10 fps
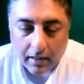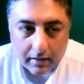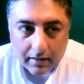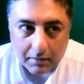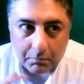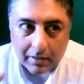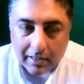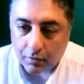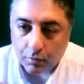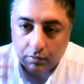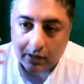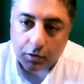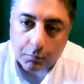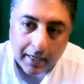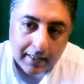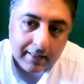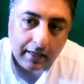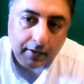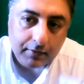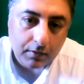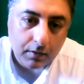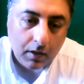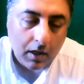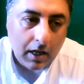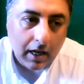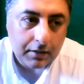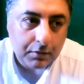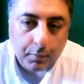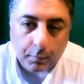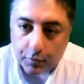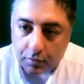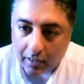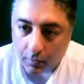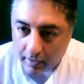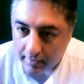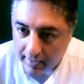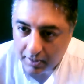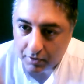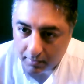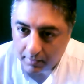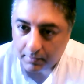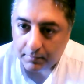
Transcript: can, it can, it can continue by itself as a, as a professional organization.